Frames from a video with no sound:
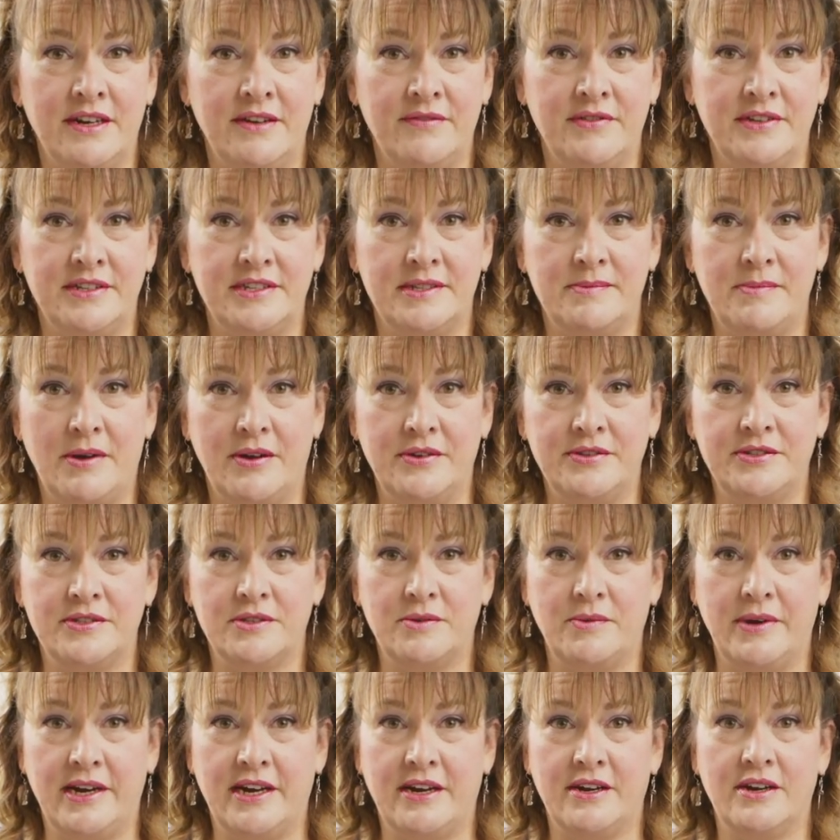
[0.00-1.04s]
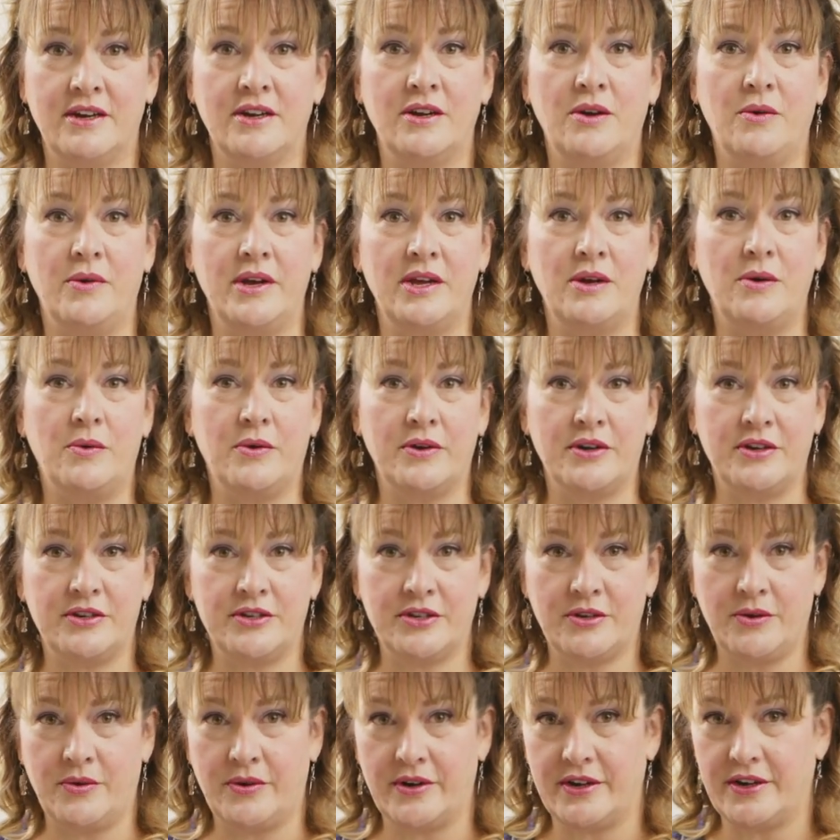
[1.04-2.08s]
of the small square, going corner
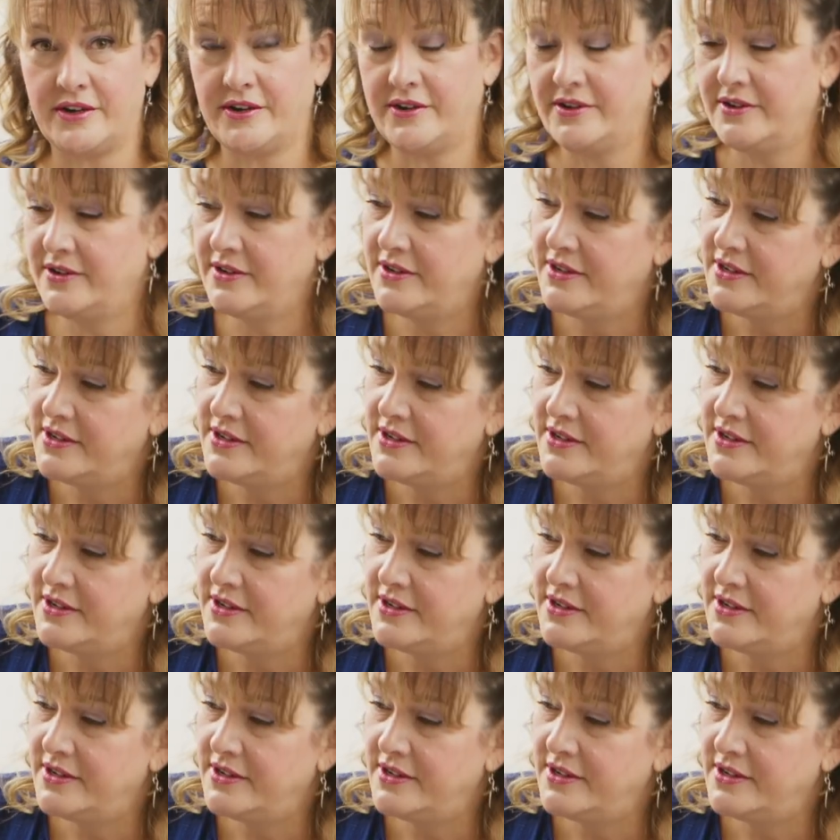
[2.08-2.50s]
to corner.